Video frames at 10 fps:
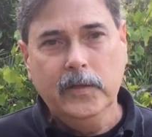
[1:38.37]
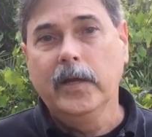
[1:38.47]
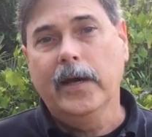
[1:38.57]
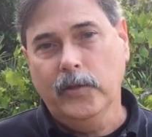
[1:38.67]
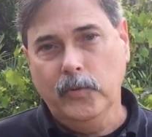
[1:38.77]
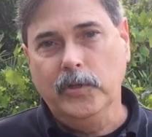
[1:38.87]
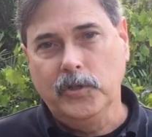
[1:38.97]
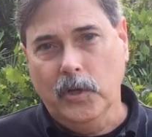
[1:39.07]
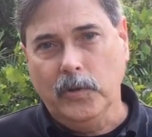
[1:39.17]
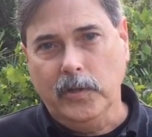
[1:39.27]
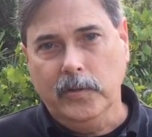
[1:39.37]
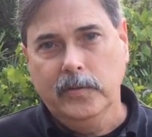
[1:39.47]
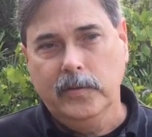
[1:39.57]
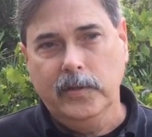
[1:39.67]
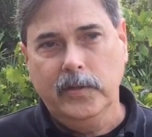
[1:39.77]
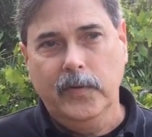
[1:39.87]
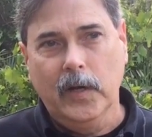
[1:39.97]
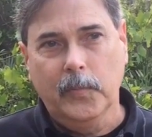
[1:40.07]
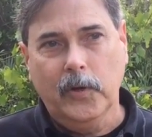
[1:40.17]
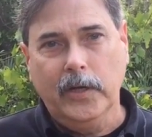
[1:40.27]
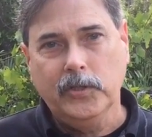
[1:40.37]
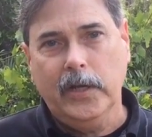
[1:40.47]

deny the rezoning. The developer has